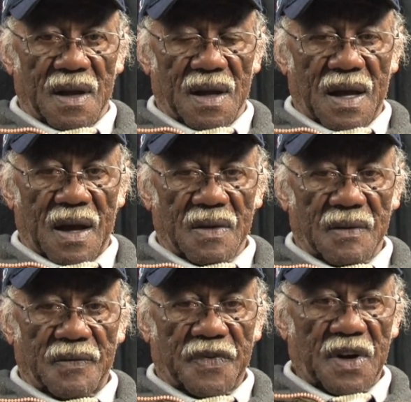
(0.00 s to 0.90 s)
how
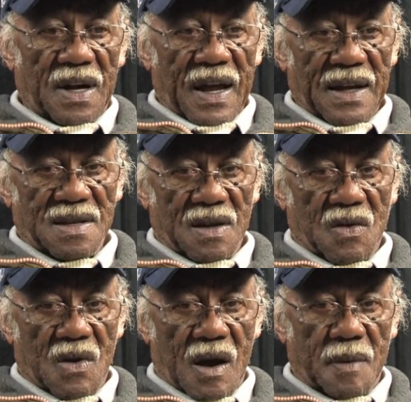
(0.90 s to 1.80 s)
they fertilized their
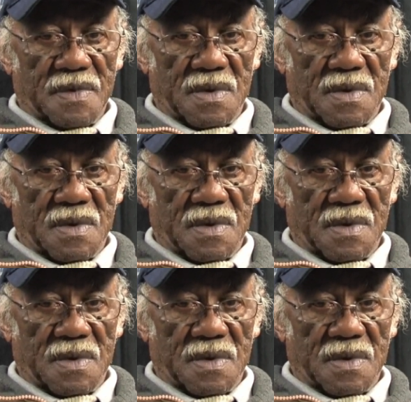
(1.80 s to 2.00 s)
crops.